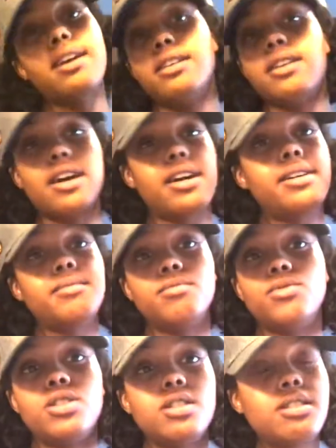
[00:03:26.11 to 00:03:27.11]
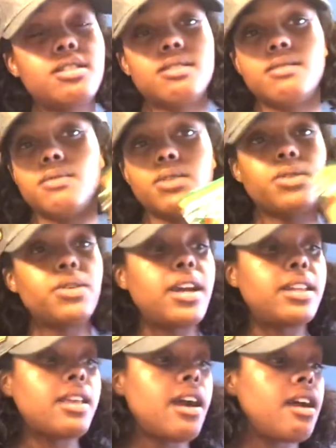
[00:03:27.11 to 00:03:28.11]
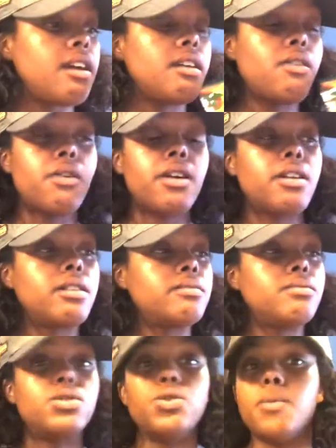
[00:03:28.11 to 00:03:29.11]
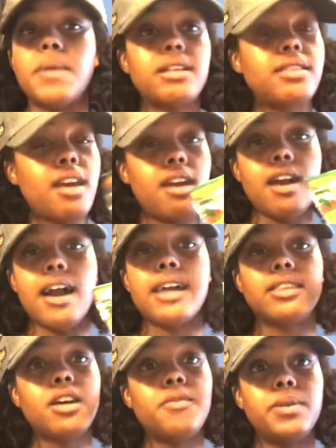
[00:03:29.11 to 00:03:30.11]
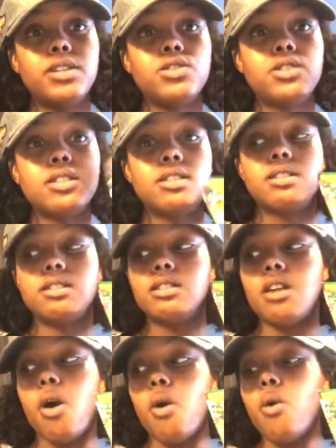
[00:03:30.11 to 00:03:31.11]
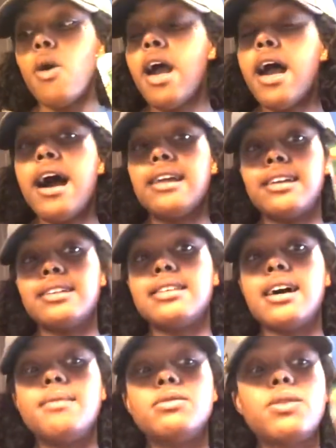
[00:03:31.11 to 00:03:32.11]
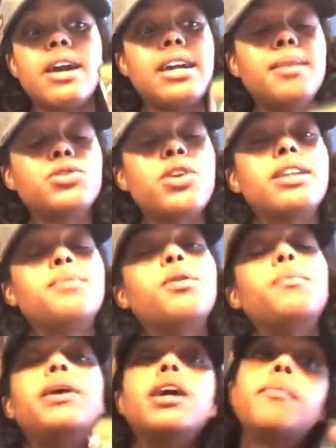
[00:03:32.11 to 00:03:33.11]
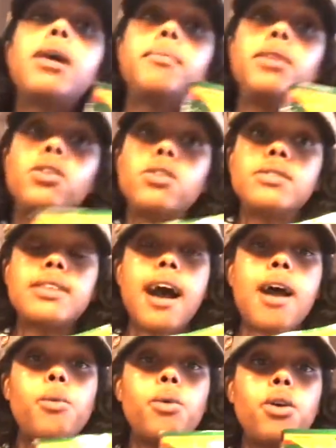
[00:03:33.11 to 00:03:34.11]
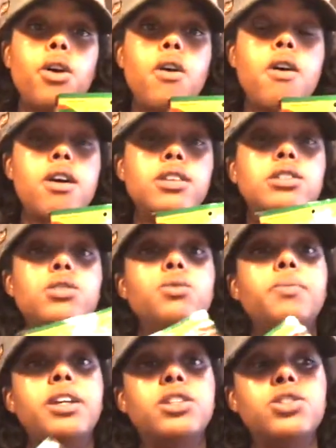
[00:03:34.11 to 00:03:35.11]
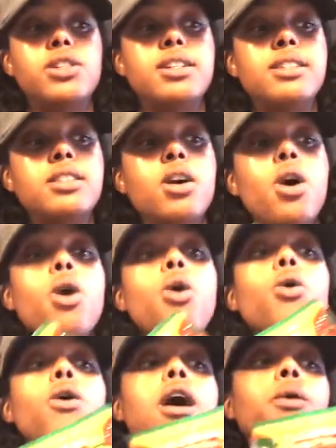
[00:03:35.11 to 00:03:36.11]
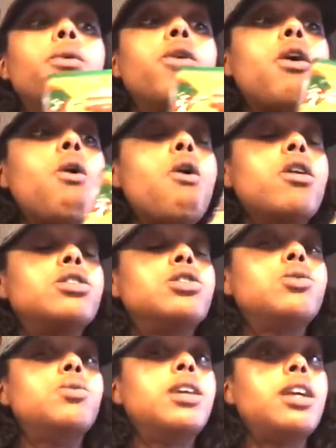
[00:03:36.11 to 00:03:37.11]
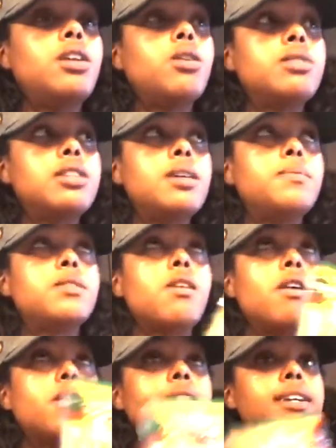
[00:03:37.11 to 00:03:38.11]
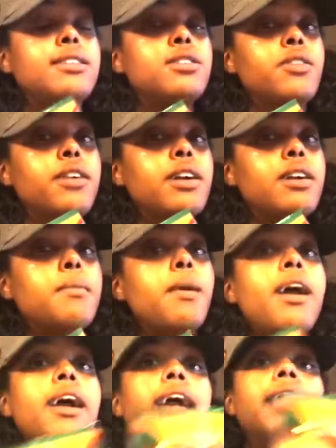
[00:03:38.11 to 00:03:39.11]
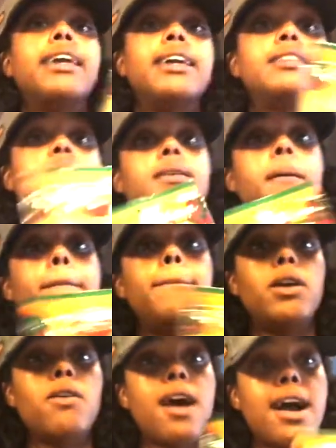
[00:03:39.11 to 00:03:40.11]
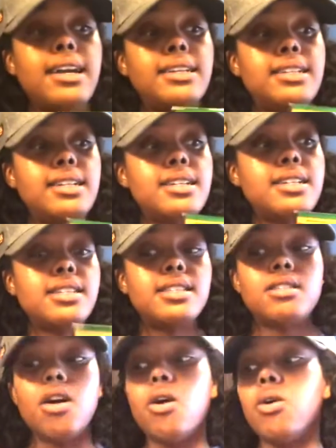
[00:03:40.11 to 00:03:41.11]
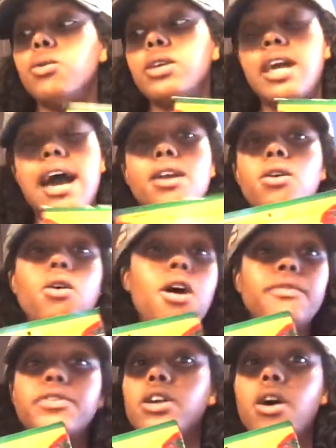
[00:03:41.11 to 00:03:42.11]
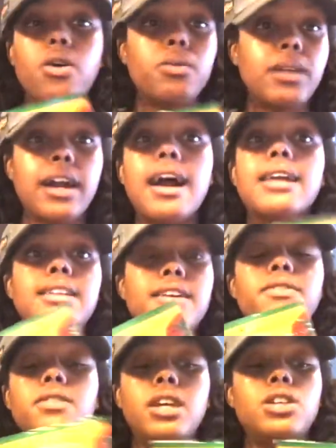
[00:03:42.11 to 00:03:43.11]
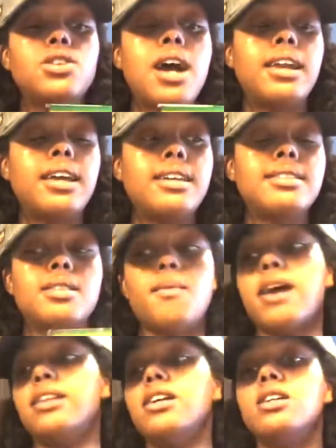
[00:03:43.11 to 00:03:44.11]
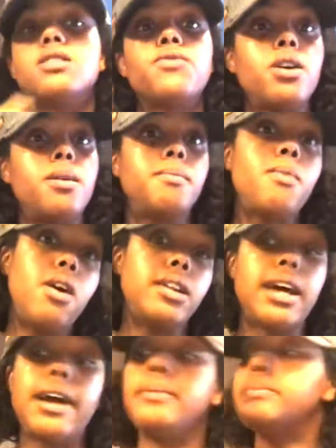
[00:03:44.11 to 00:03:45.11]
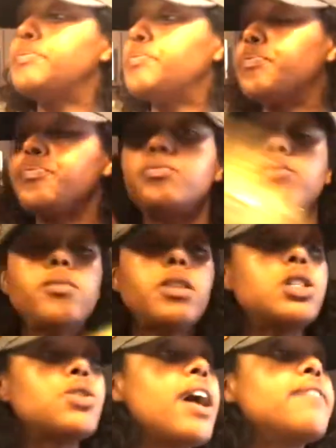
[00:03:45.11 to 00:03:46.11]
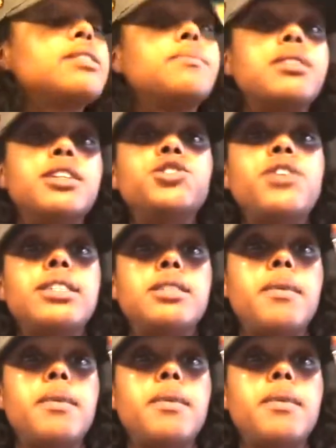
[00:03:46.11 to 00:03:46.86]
I did not just create that or knew about that. I got that off Pinterest. So a lot of times when I am trying to prepare my meals, I will go on to Pinterest or I will go on to Keto Tips on Instagram and get some meal ideas. So yeah, I don't go off the dome. Like I definitely try to get some ideas from online. So I have some sun-dried